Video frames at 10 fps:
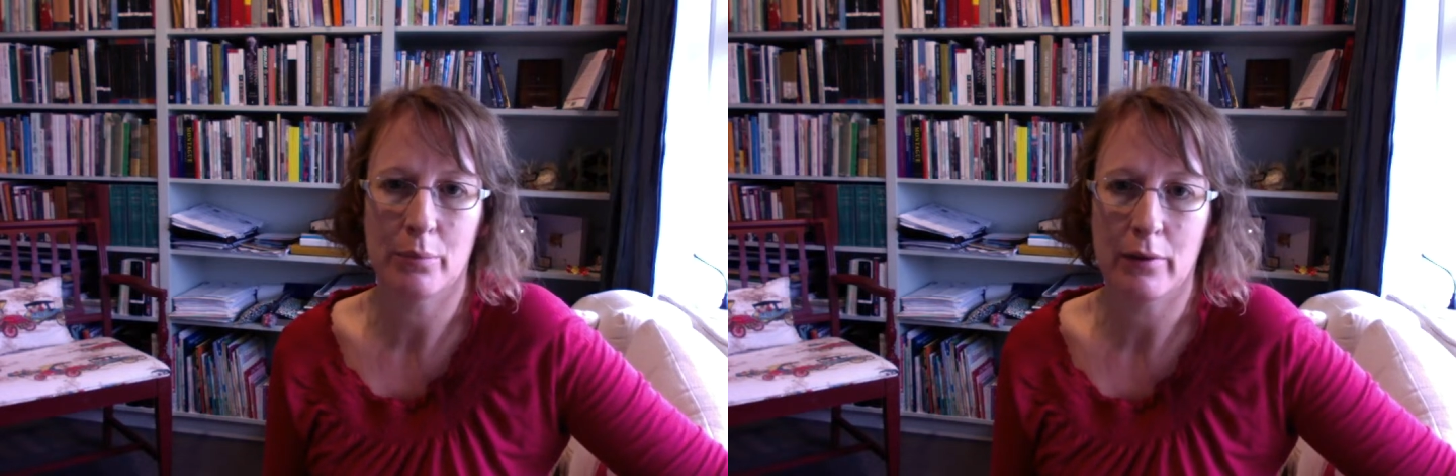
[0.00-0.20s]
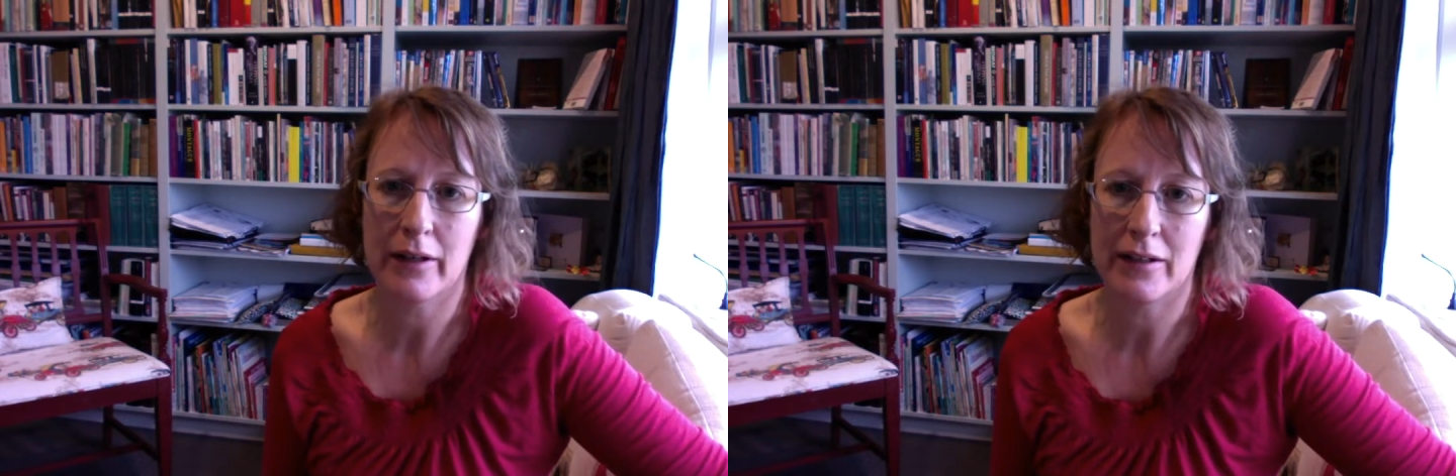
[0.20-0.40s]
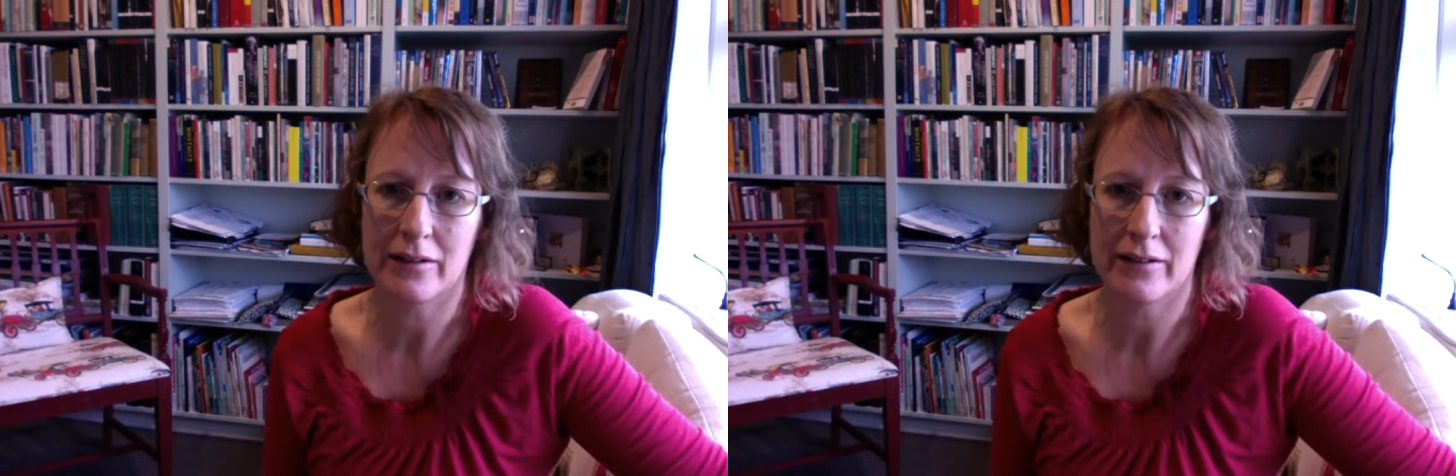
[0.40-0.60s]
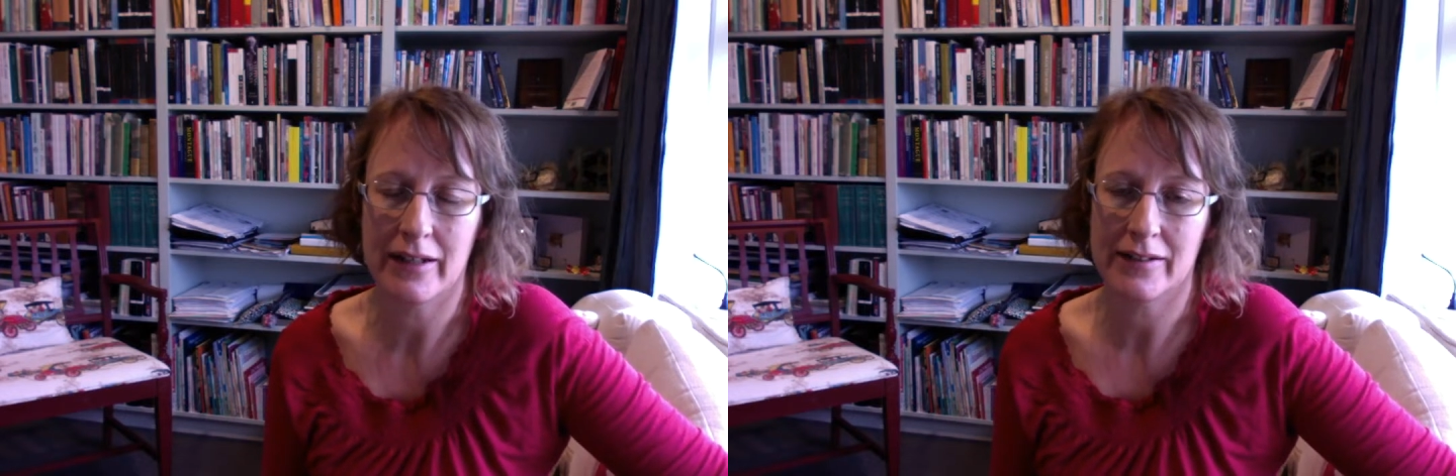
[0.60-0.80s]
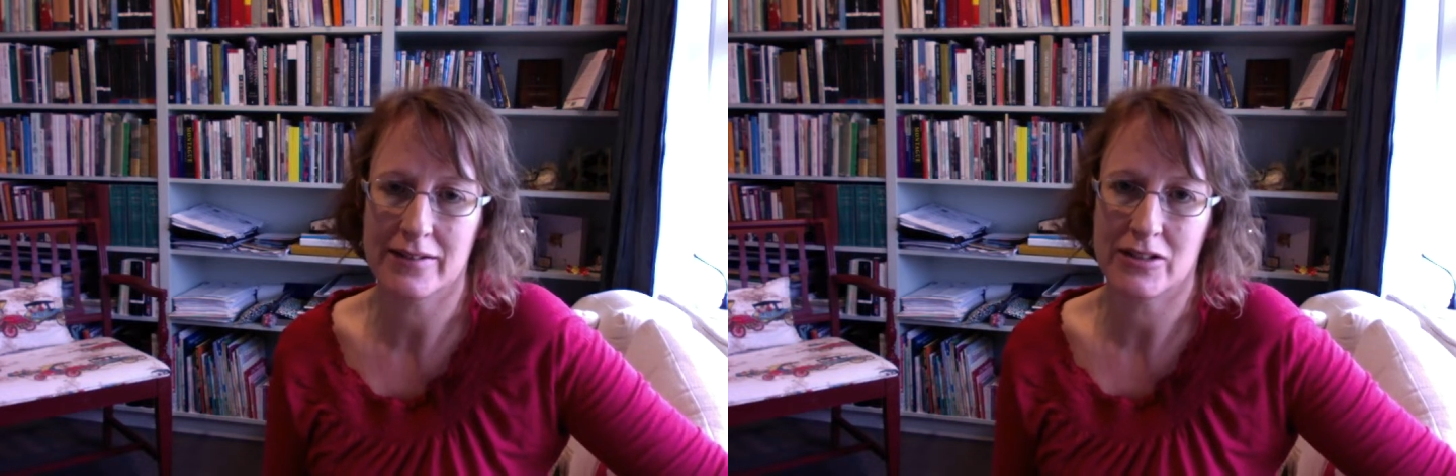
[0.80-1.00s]
breed
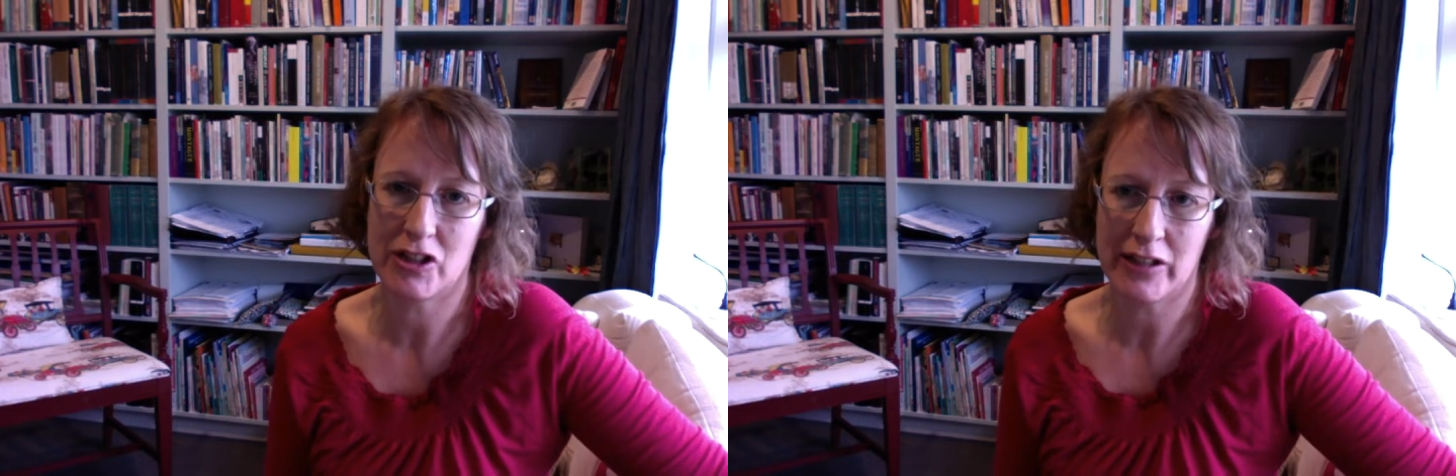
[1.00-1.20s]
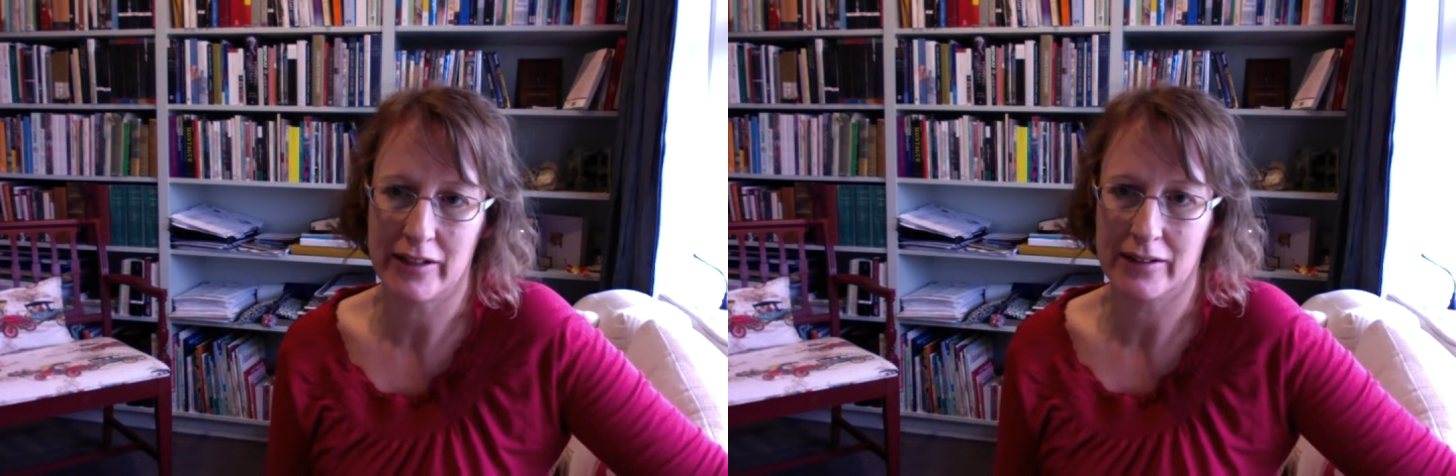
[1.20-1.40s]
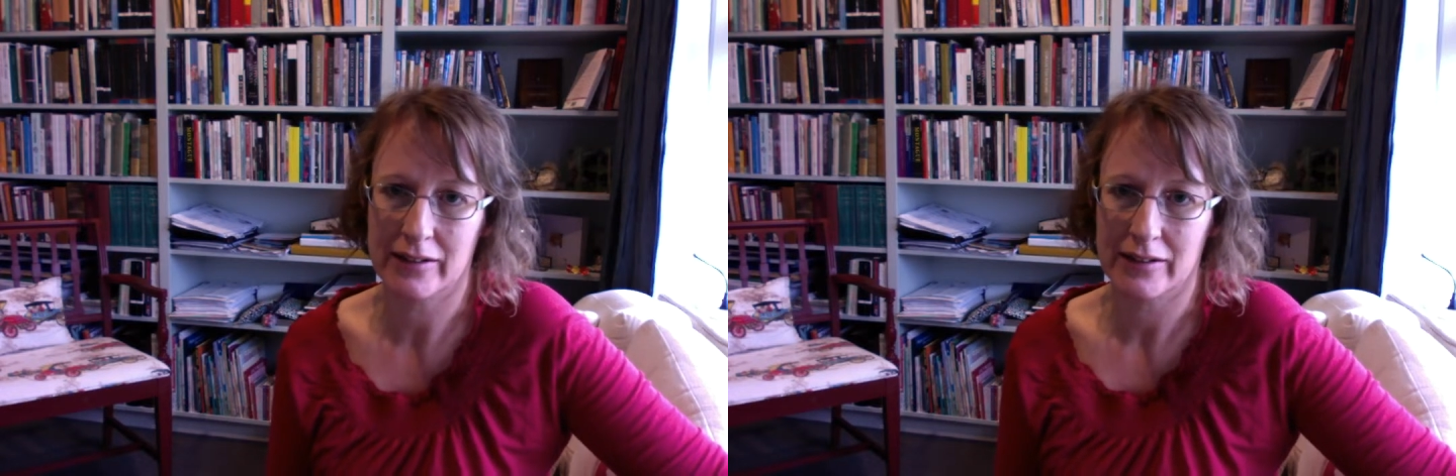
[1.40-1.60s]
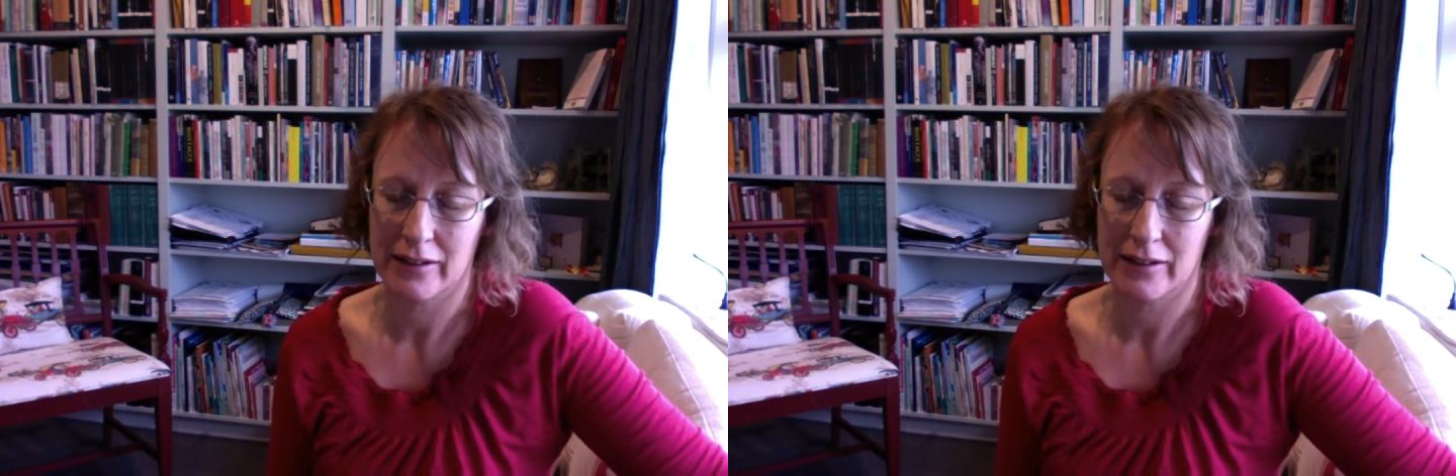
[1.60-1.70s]
next year.